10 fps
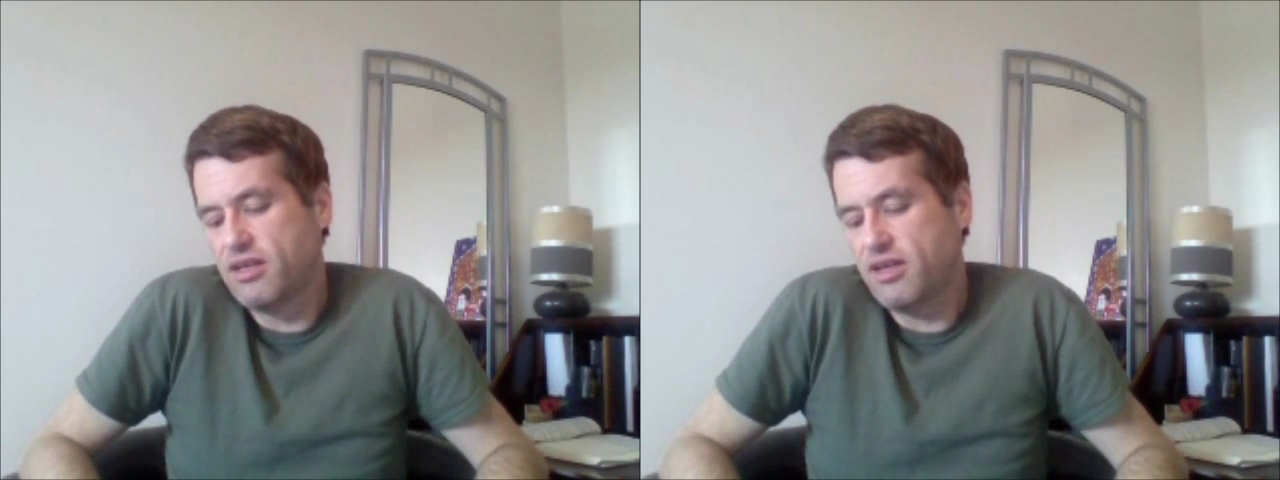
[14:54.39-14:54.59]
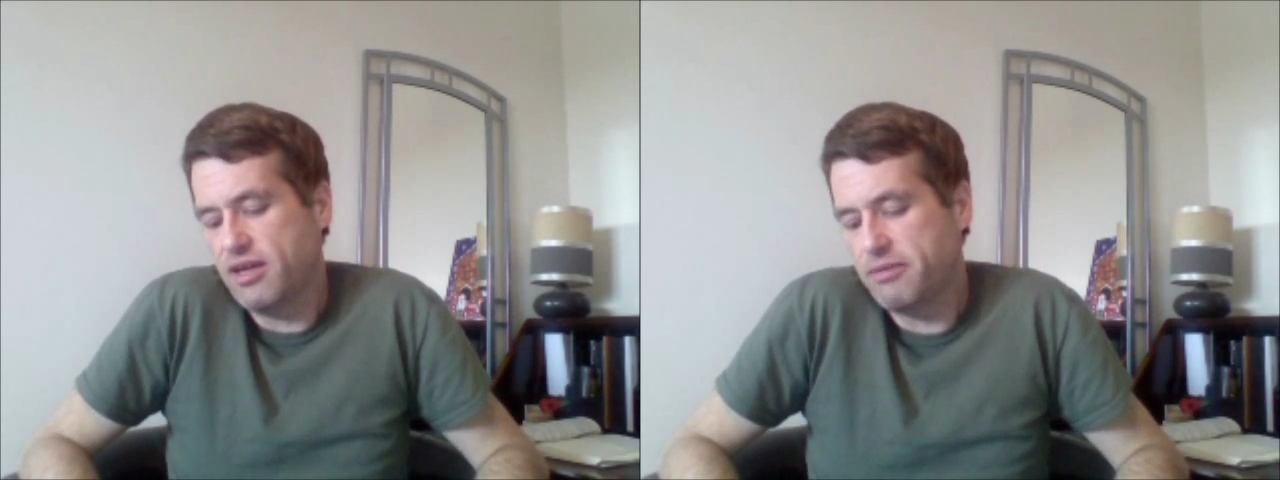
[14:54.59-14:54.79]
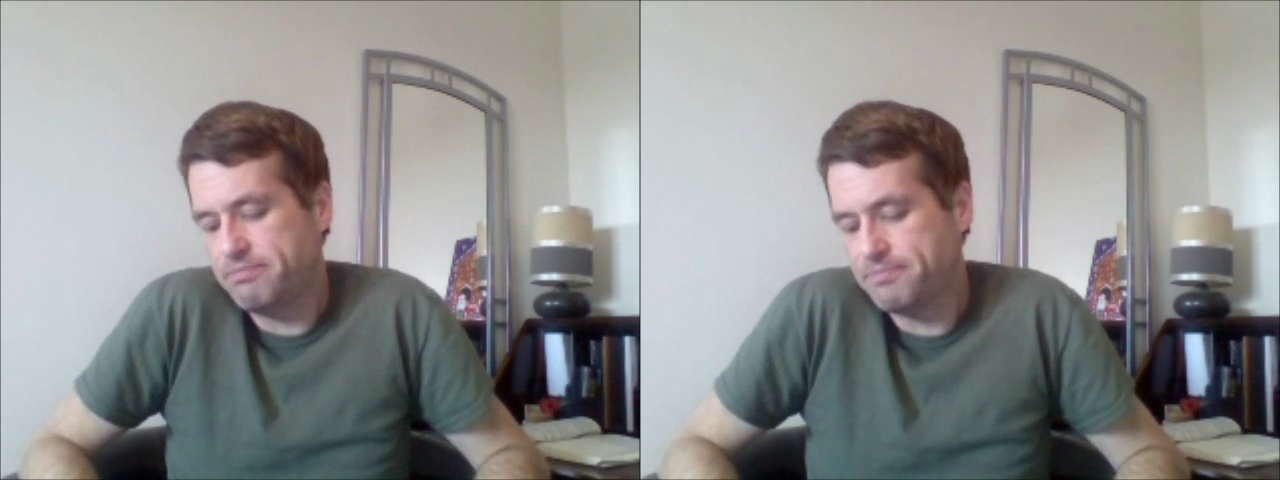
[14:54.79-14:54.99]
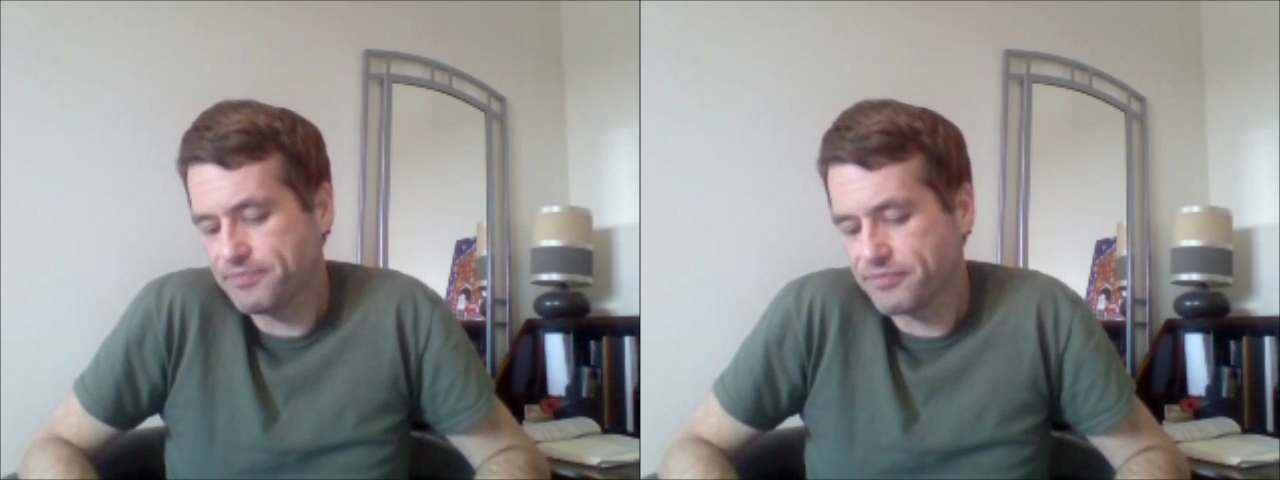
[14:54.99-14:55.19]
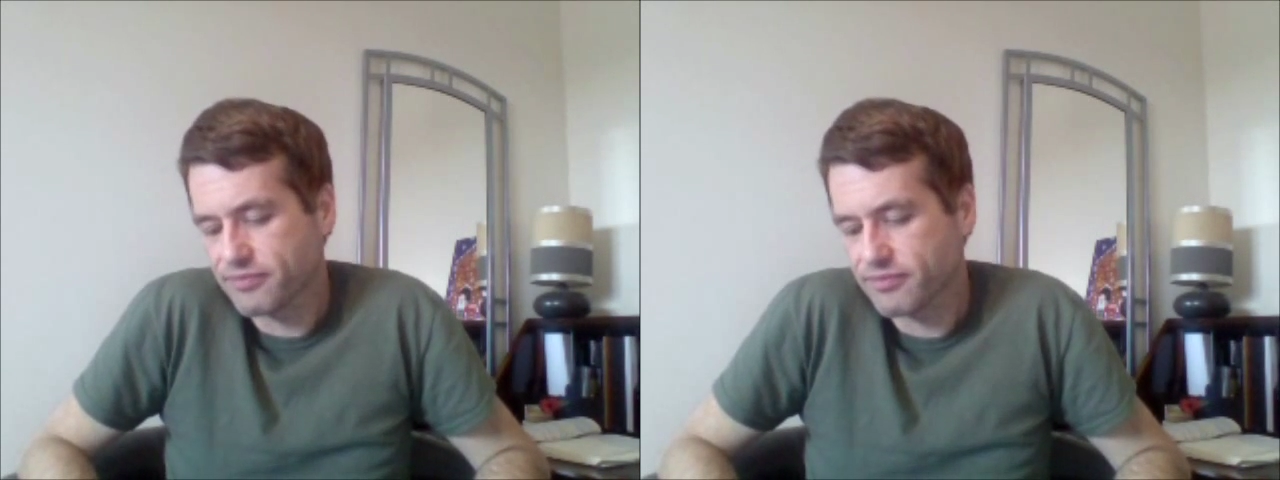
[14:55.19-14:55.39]
So
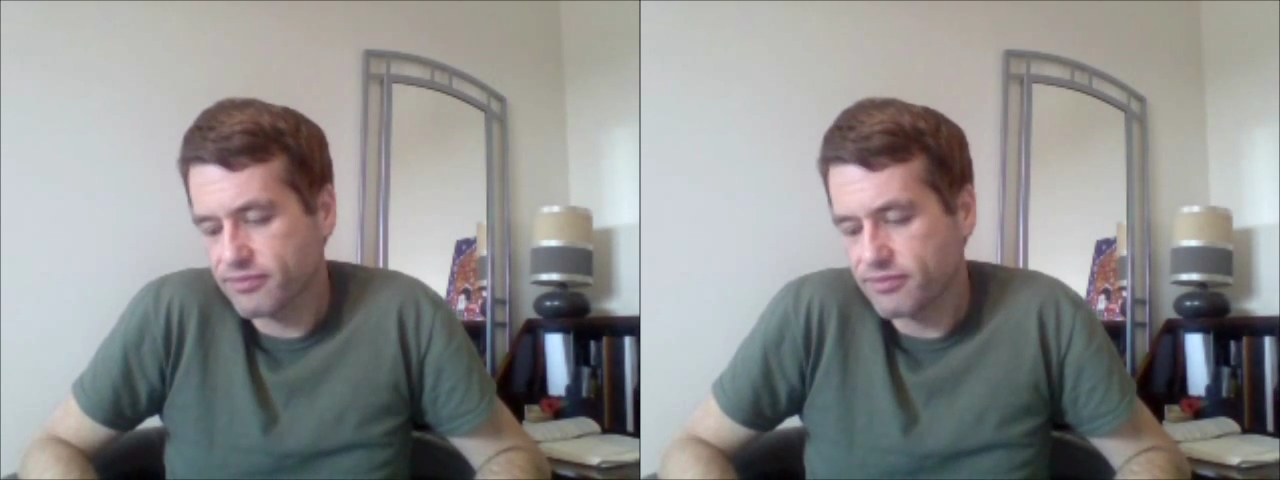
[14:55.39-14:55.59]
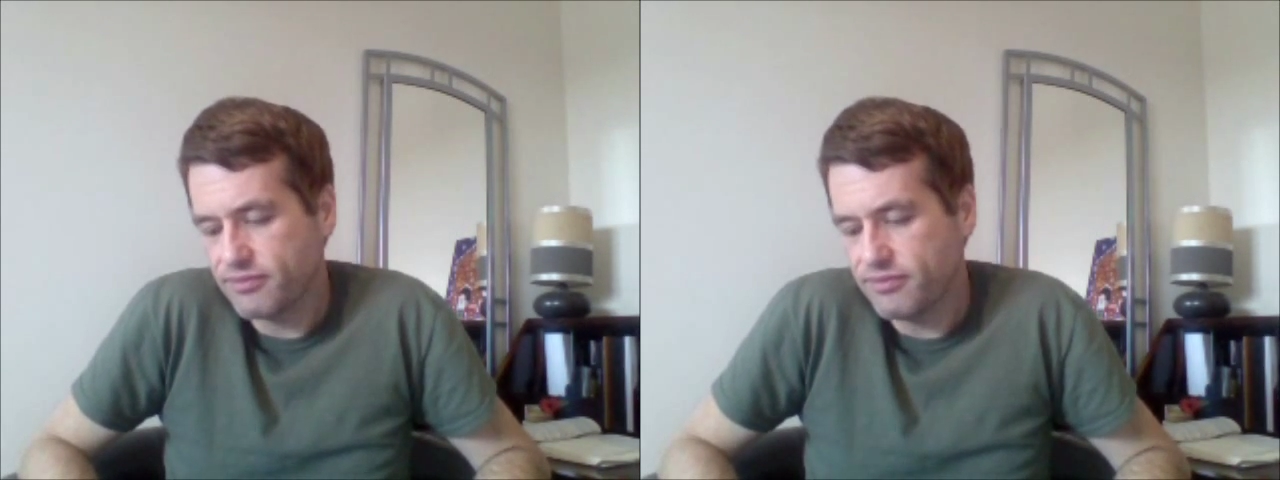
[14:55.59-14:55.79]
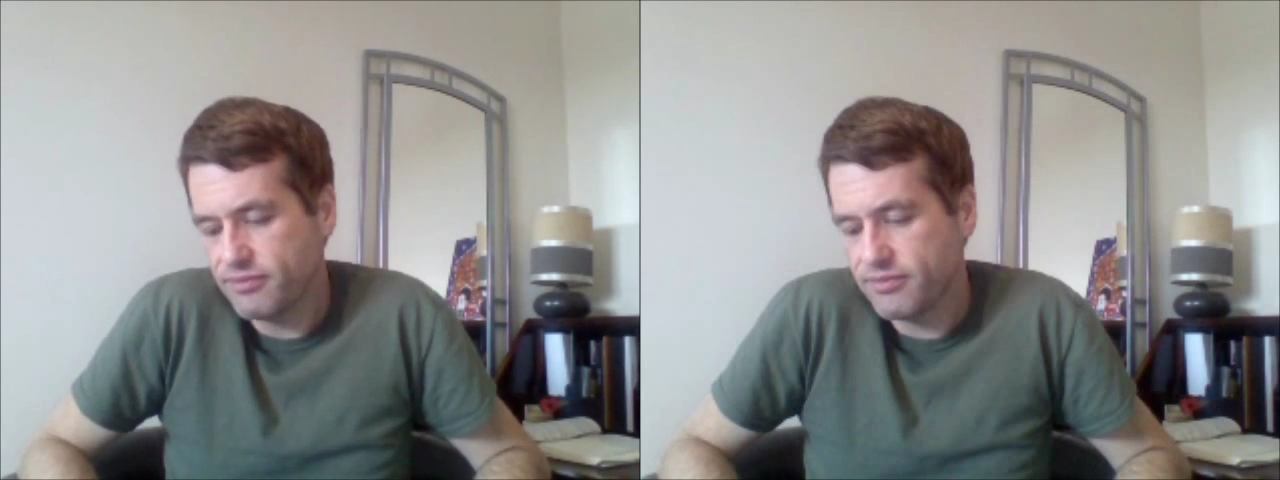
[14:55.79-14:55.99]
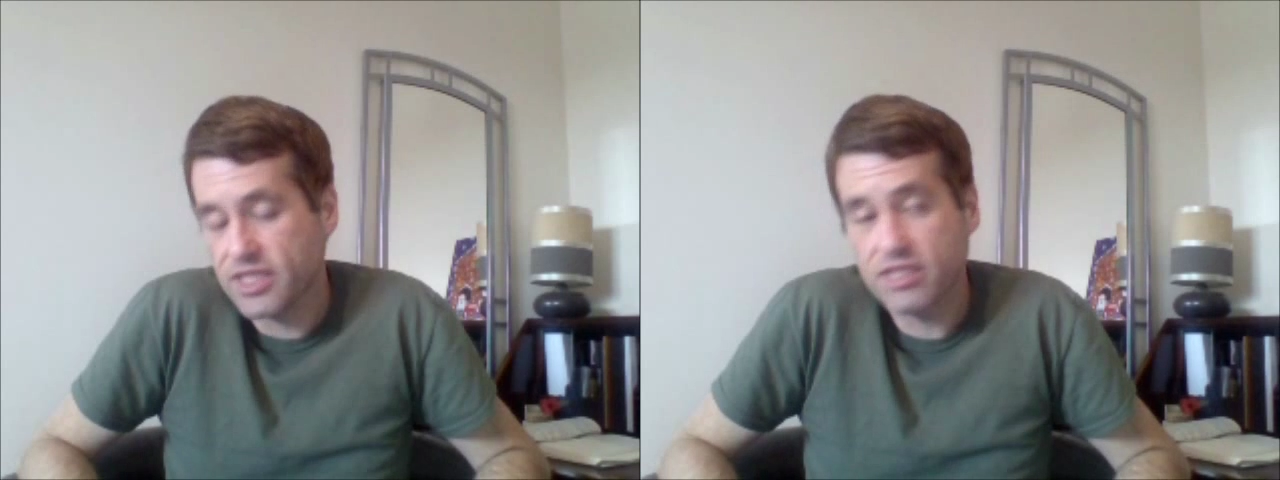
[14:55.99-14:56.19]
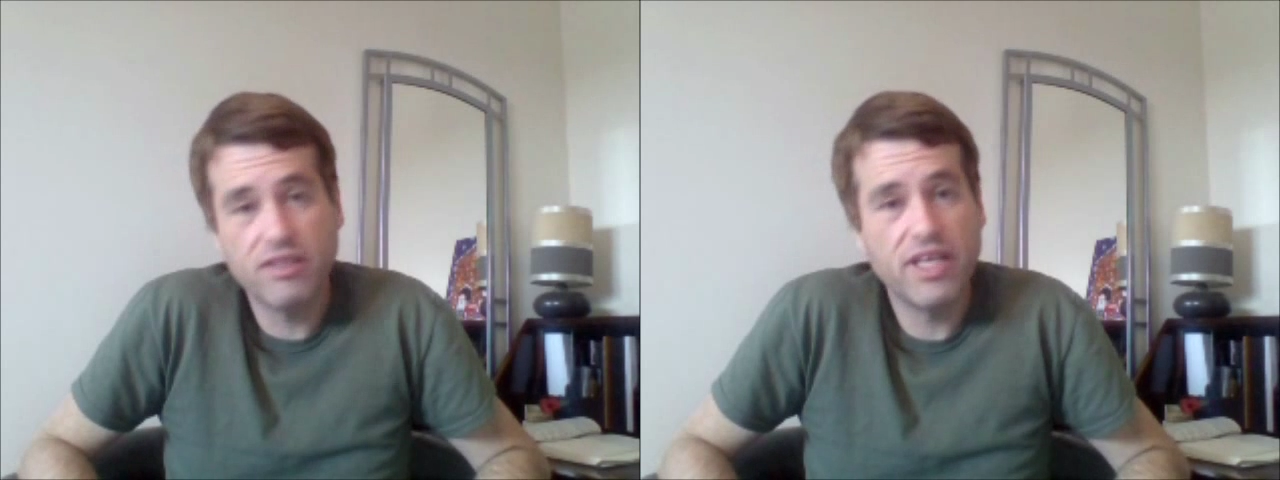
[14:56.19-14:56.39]

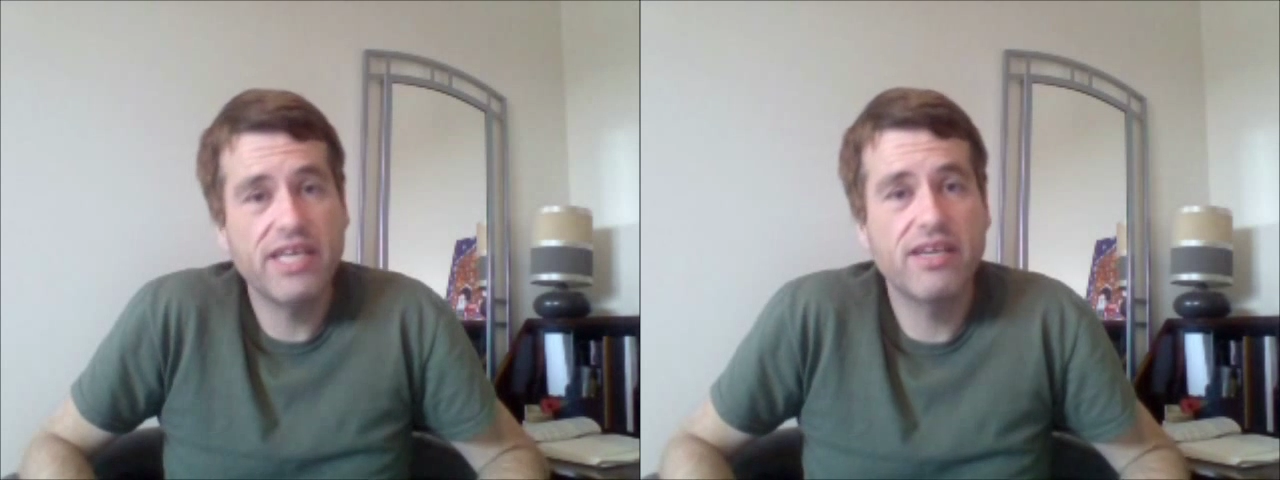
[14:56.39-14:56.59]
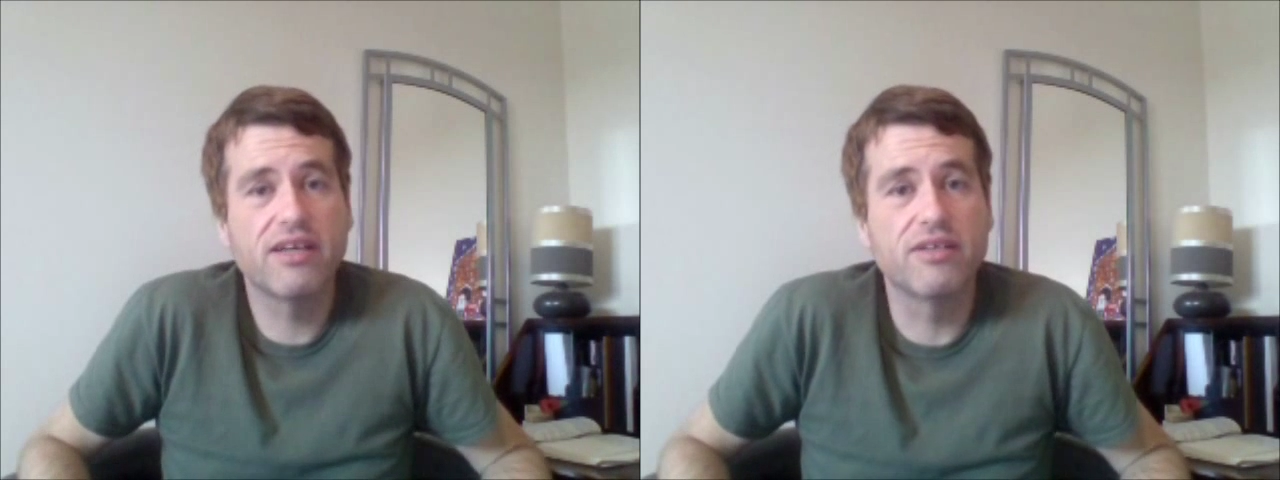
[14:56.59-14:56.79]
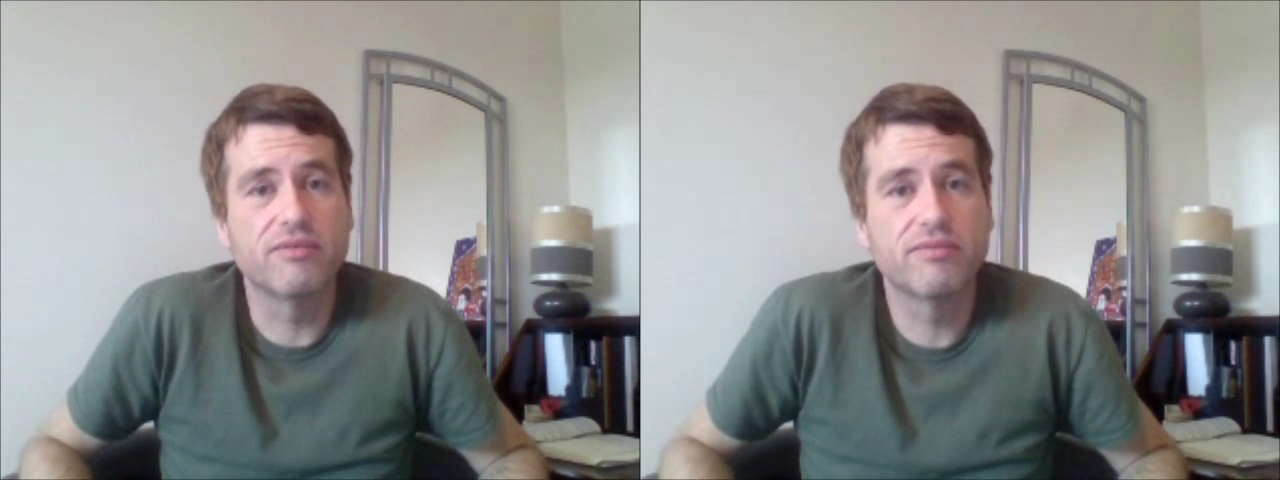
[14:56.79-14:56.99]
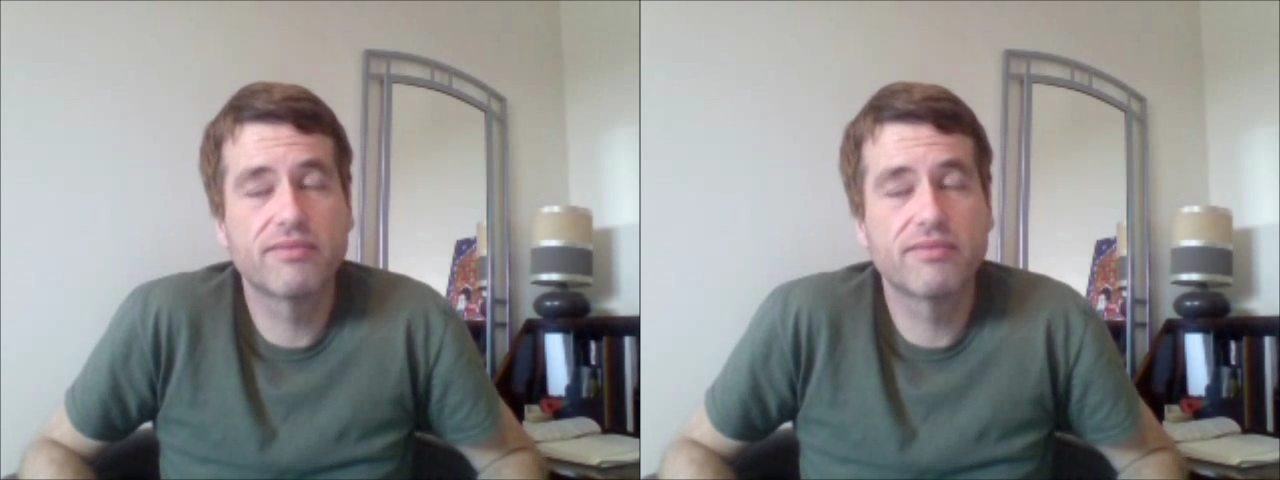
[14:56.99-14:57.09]
there you go.